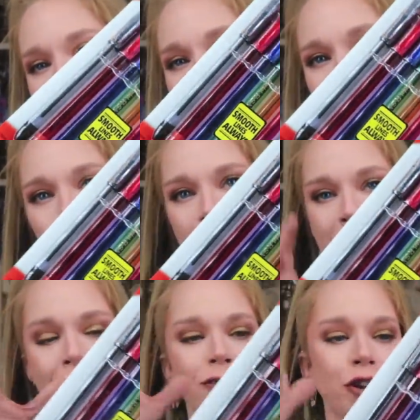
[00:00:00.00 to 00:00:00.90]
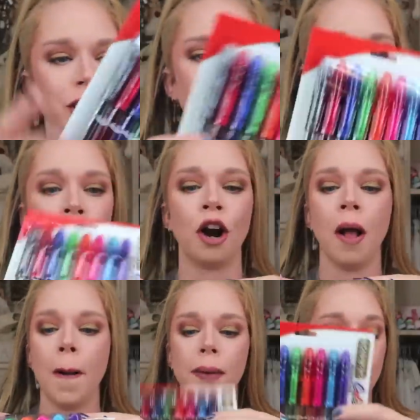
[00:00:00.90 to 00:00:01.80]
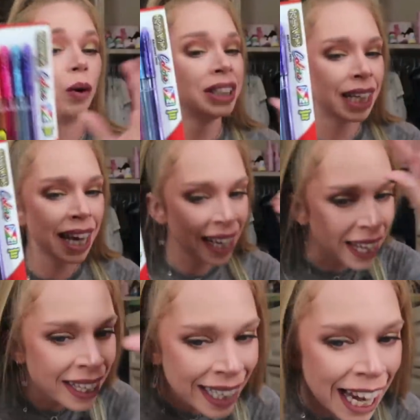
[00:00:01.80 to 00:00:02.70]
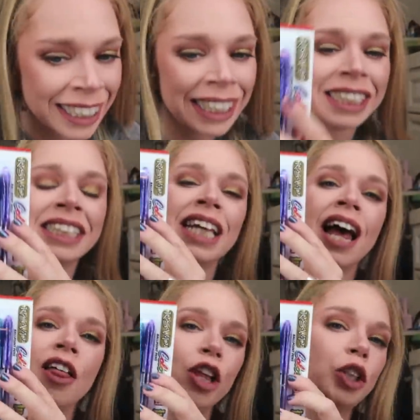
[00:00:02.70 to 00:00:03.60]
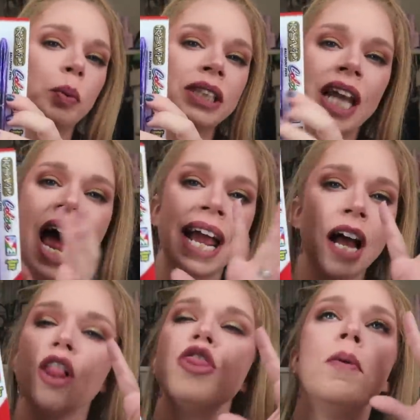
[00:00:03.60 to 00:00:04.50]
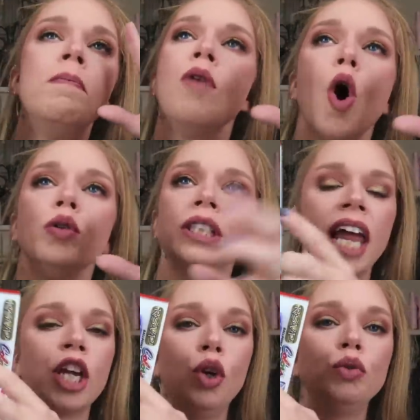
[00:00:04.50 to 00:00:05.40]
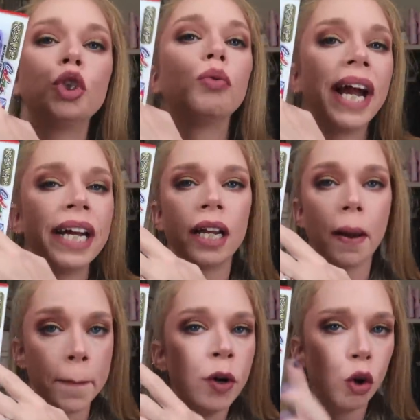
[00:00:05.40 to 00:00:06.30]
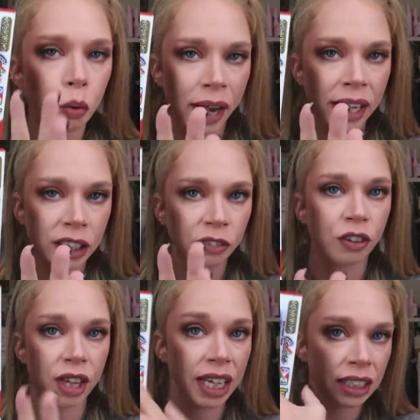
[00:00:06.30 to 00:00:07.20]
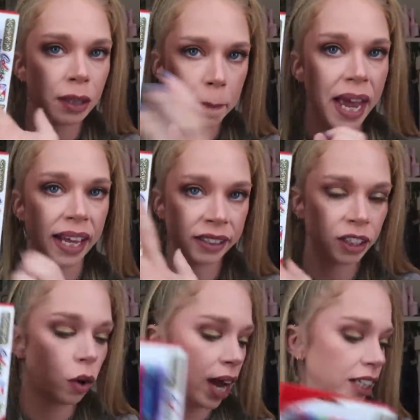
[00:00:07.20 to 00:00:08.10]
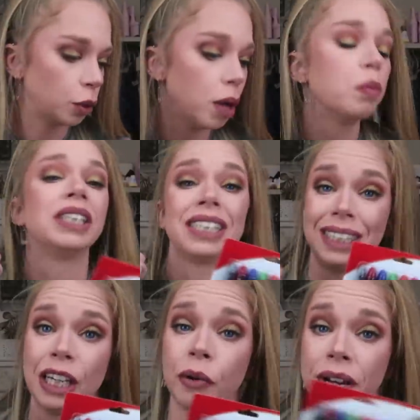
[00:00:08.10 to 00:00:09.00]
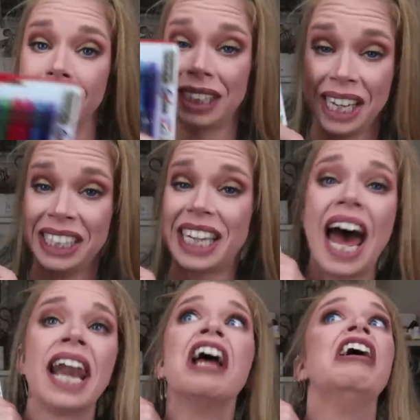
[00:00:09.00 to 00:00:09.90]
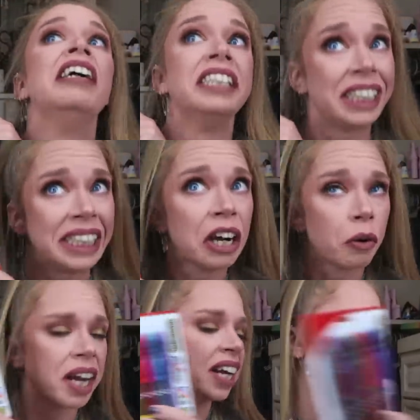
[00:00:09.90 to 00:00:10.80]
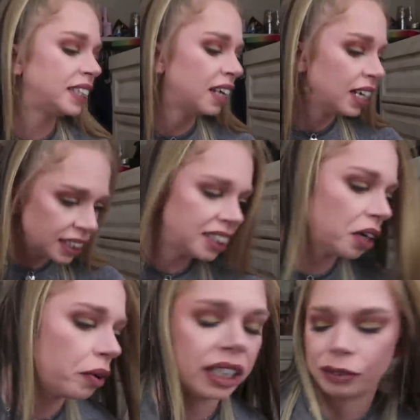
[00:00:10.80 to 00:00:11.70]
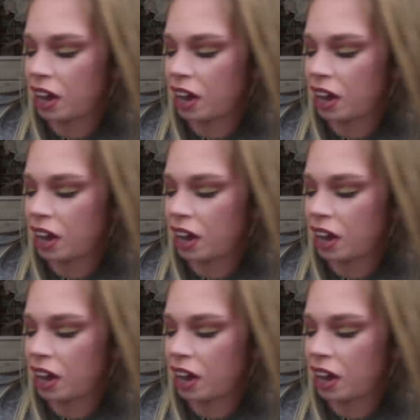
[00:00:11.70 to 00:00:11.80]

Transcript: this story every year, but once again, in the nineties, this was like the most, like you traded mood rings for these pens. Okay, so it was serious. These had serious serious